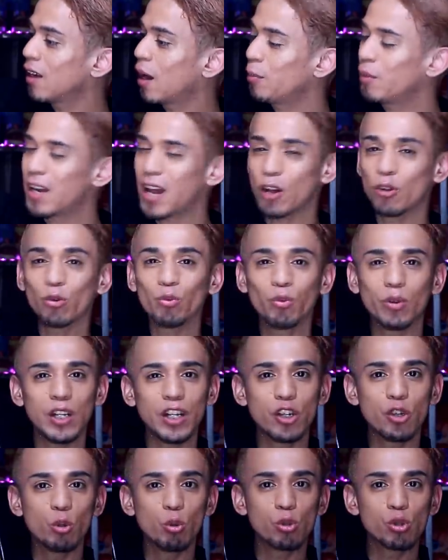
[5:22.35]
I mean, I don't
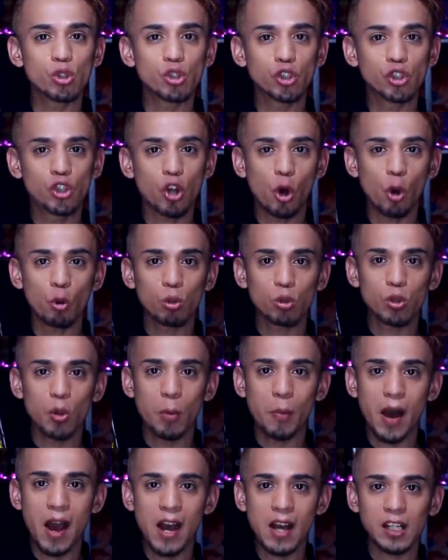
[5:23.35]
really use
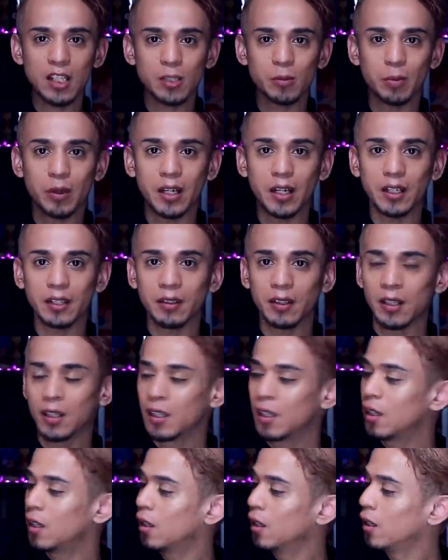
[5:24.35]
tote bags, but
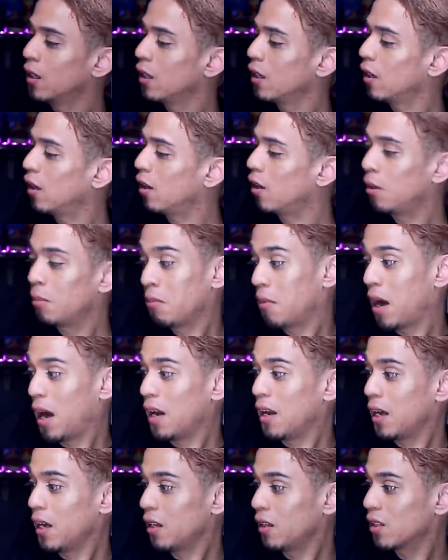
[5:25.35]
um,
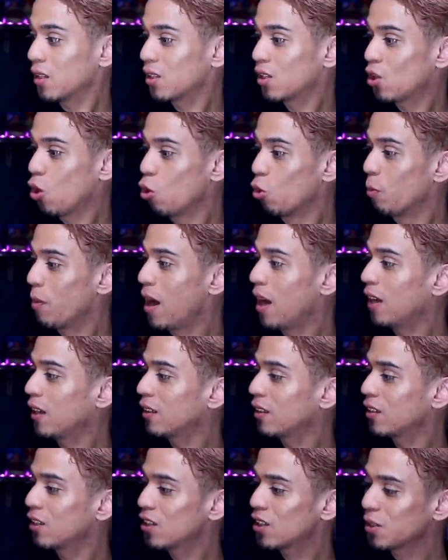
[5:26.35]
I like this tote bag.
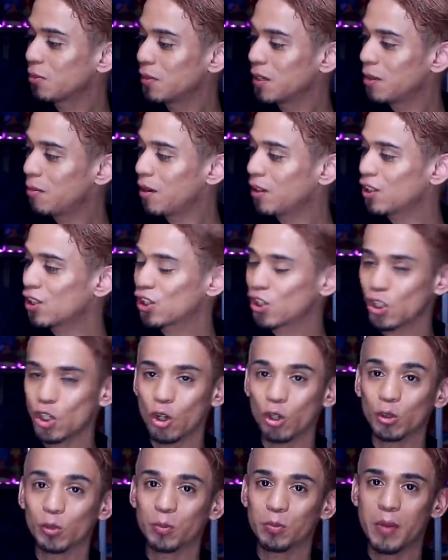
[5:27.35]
There's something about this
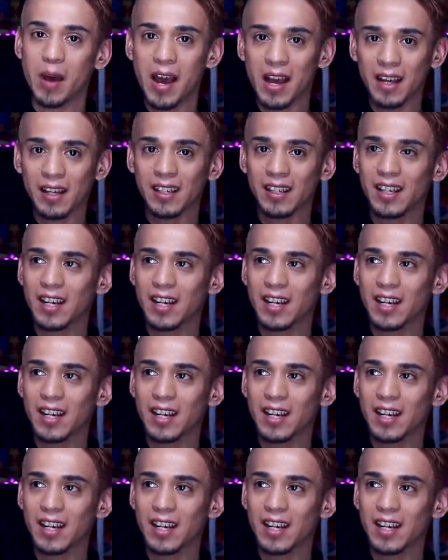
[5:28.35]
tote bag.